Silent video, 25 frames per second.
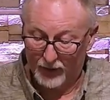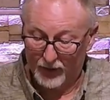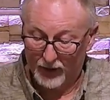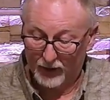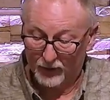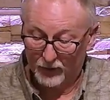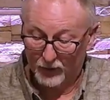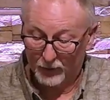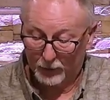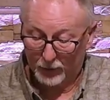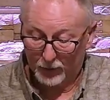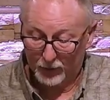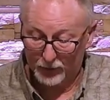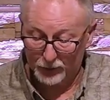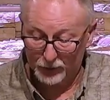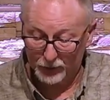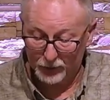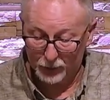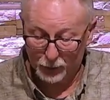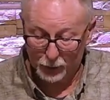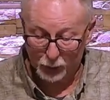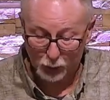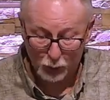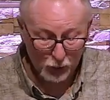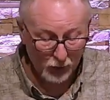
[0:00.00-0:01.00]
If a person
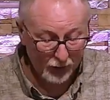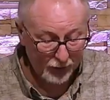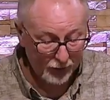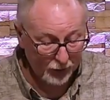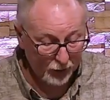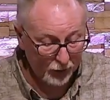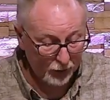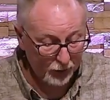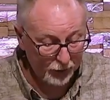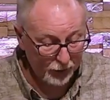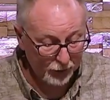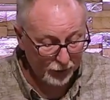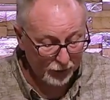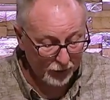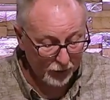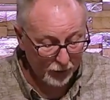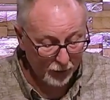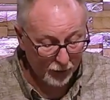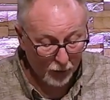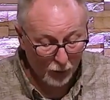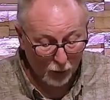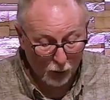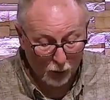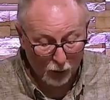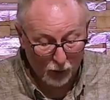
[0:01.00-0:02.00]
truly turns to the
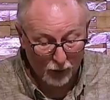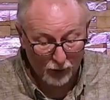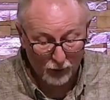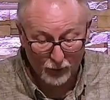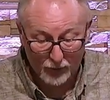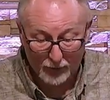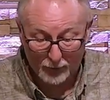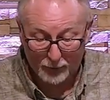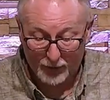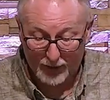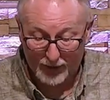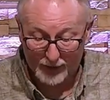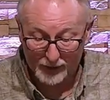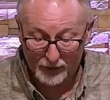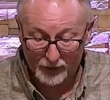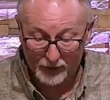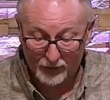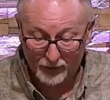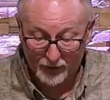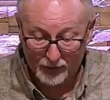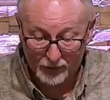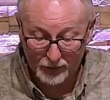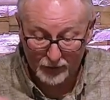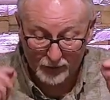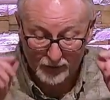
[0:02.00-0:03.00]
Lord, repents of
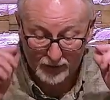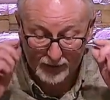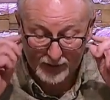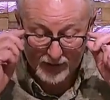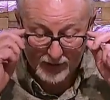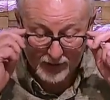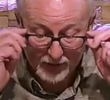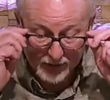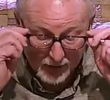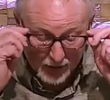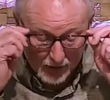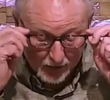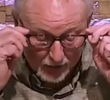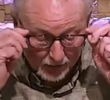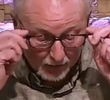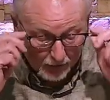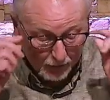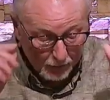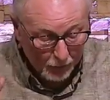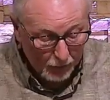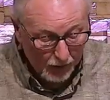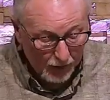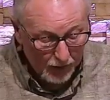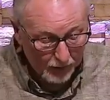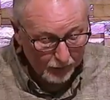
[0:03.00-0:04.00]
their sin, the
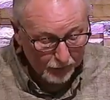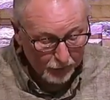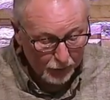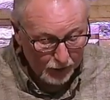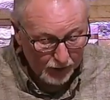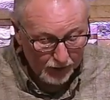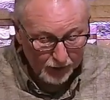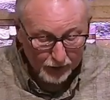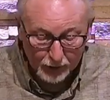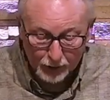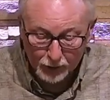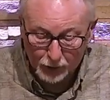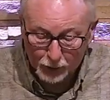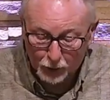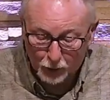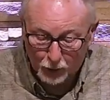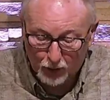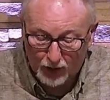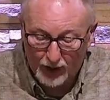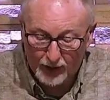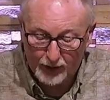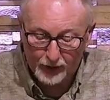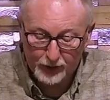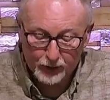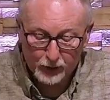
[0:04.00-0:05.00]
blood of Jesus
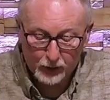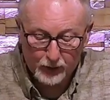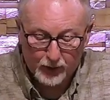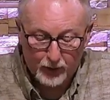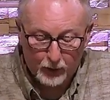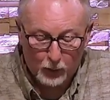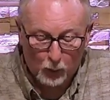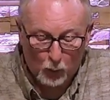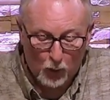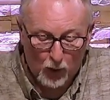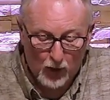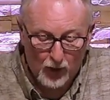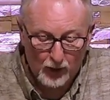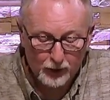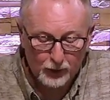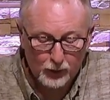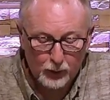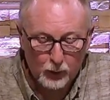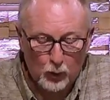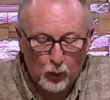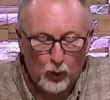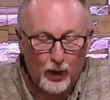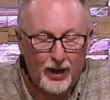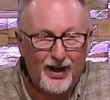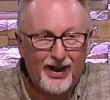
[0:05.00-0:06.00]
Christ can wash
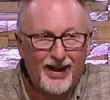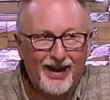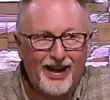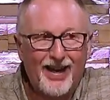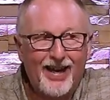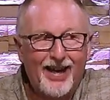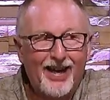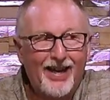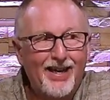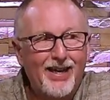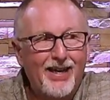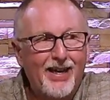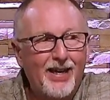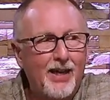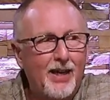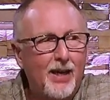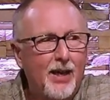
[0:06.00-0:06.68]
away any